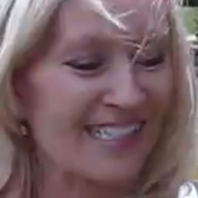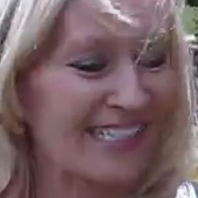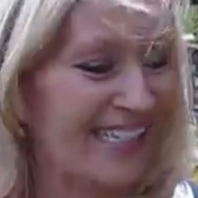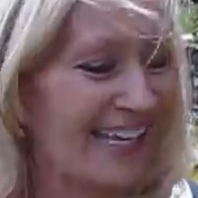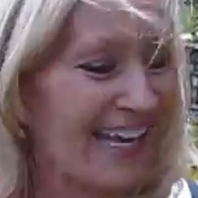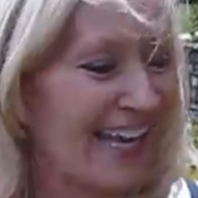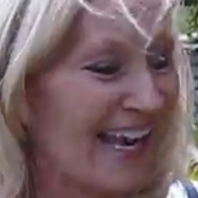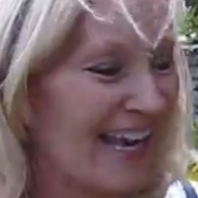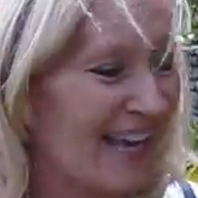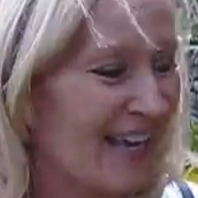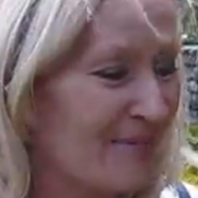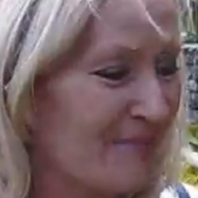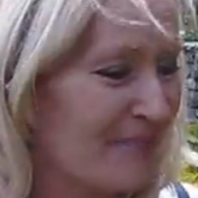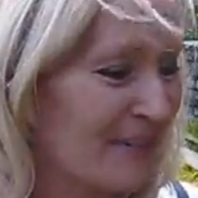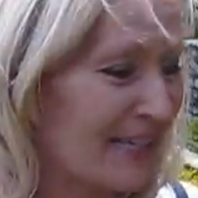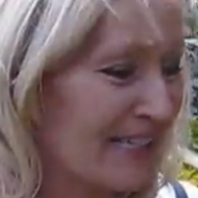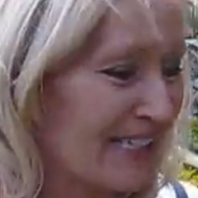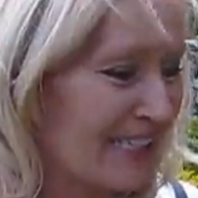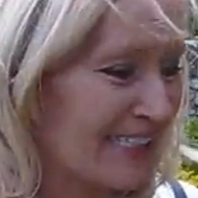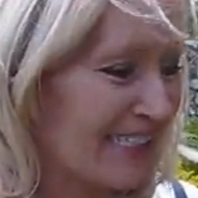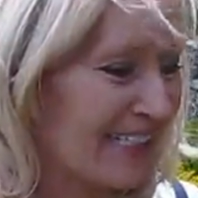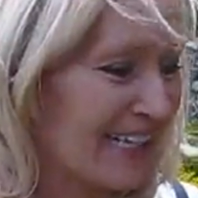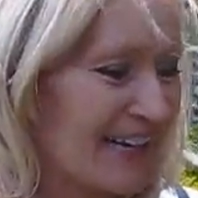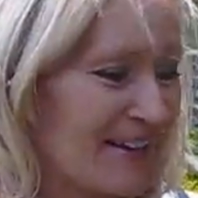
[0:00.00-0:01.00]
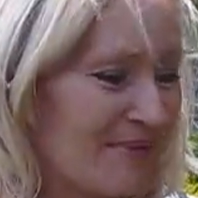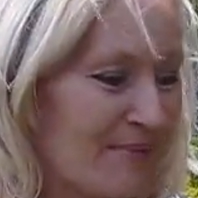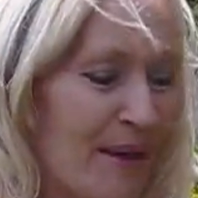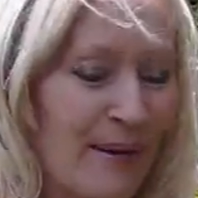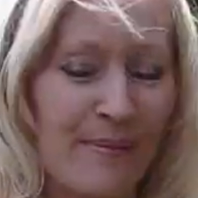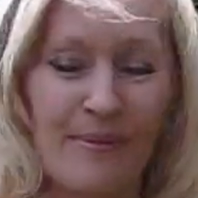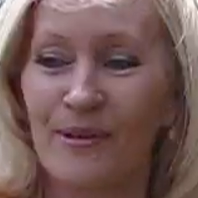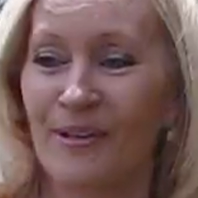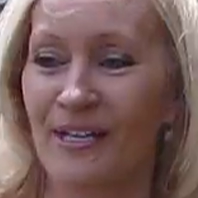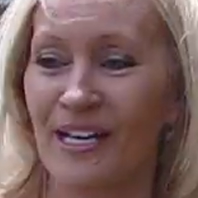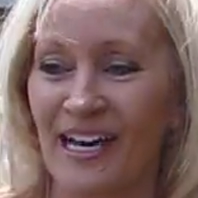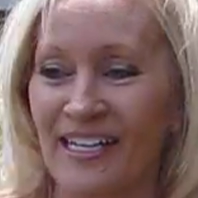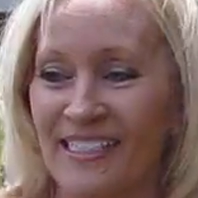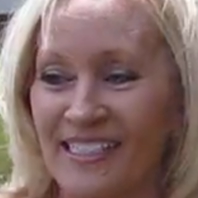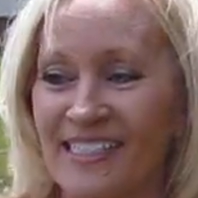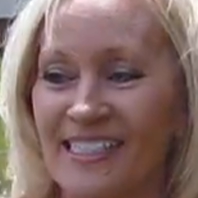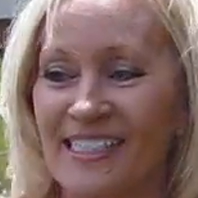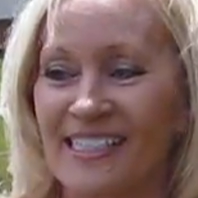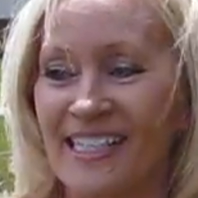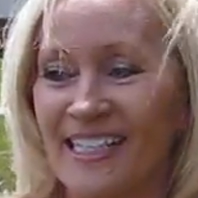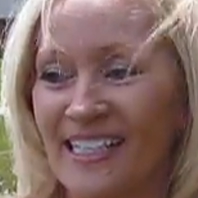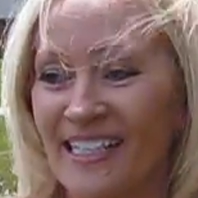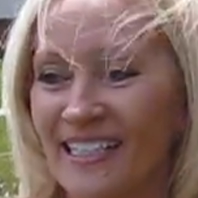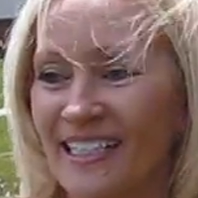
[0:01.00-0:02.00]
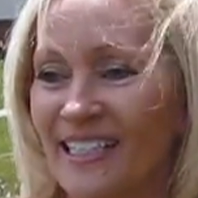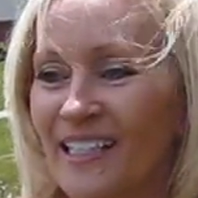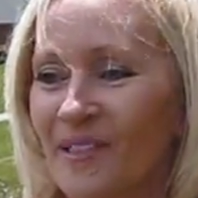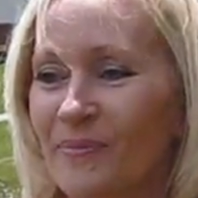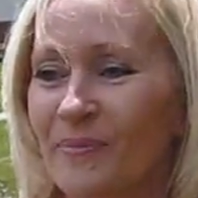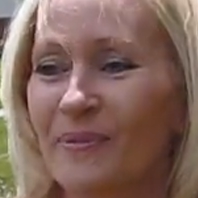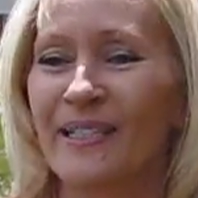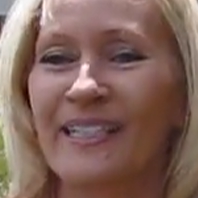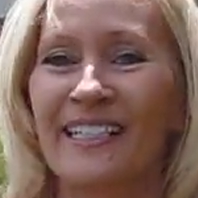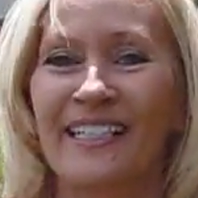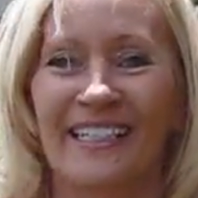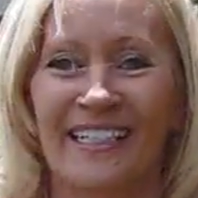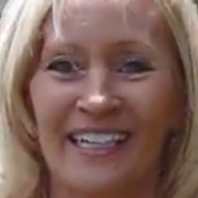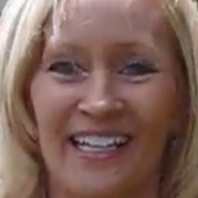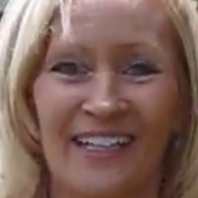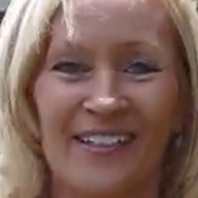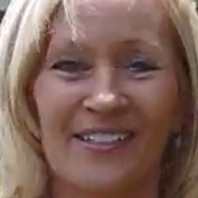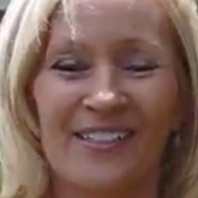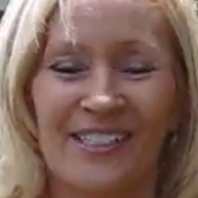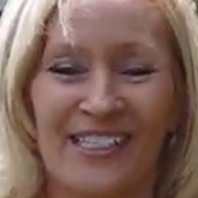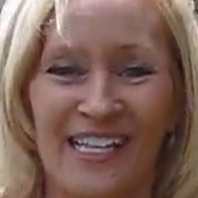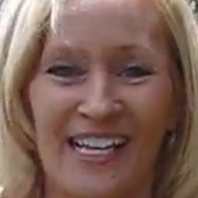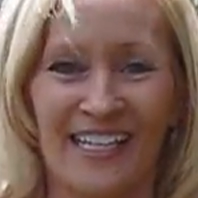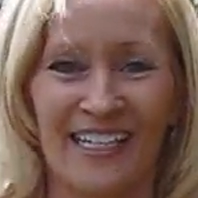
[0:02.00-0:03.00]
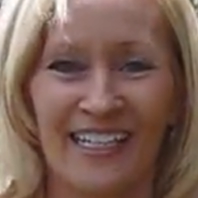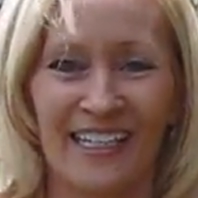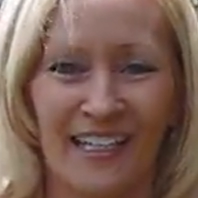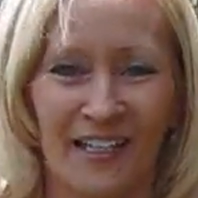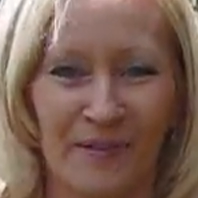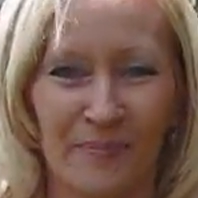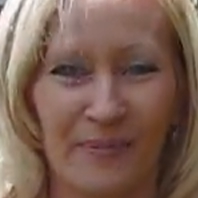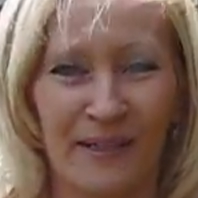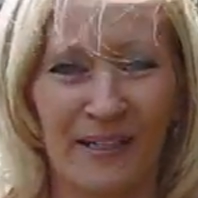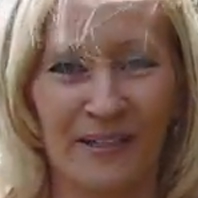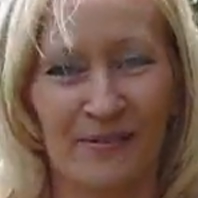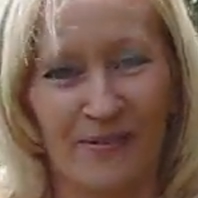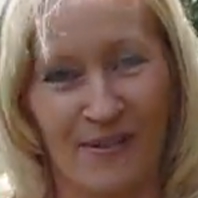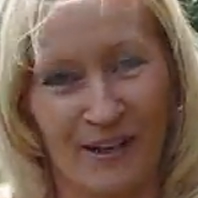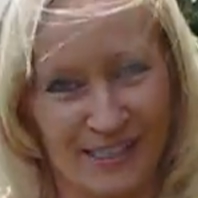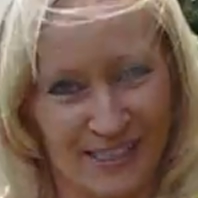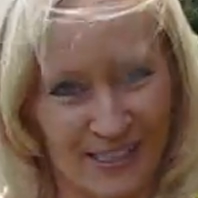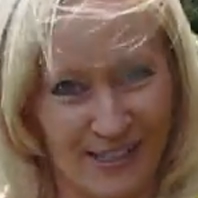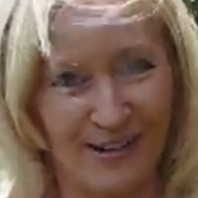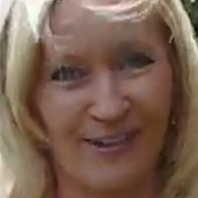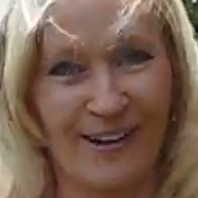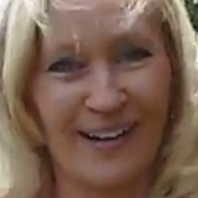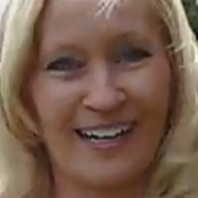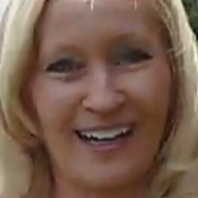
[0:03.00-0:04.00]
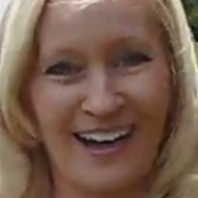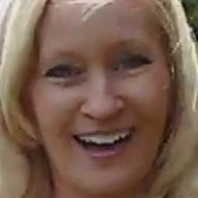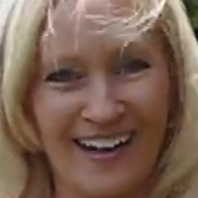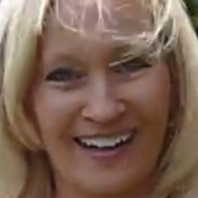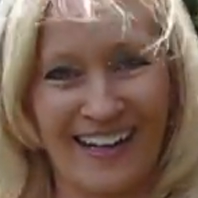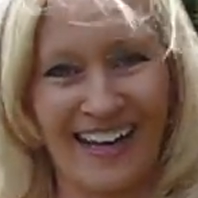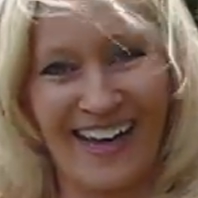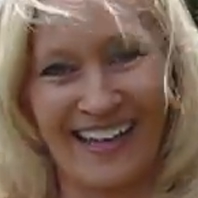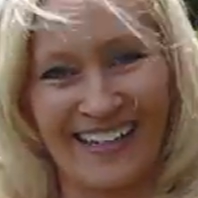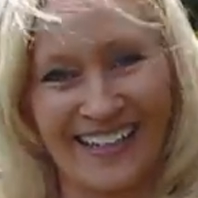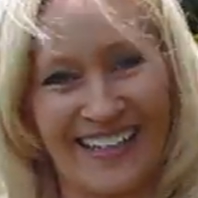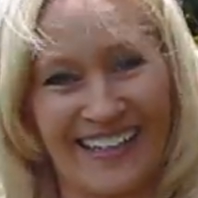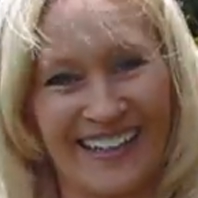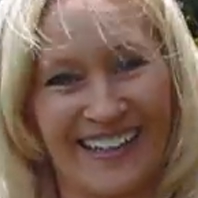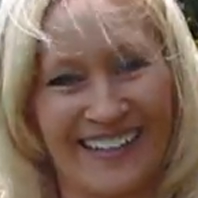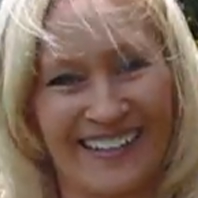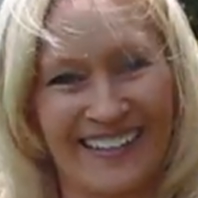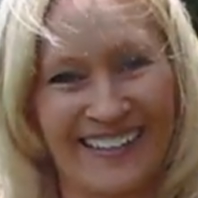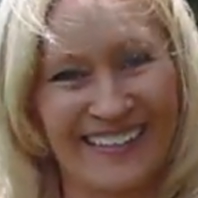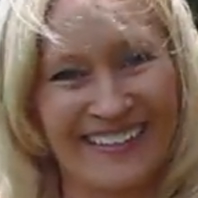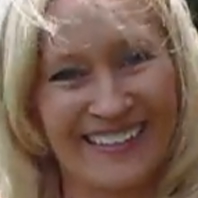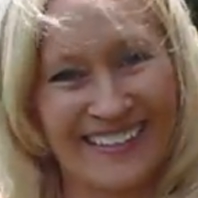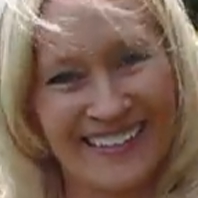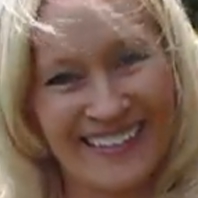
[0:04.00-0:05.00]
today, but maybe you got to see a little bit and understand a little bit of what's going on out here.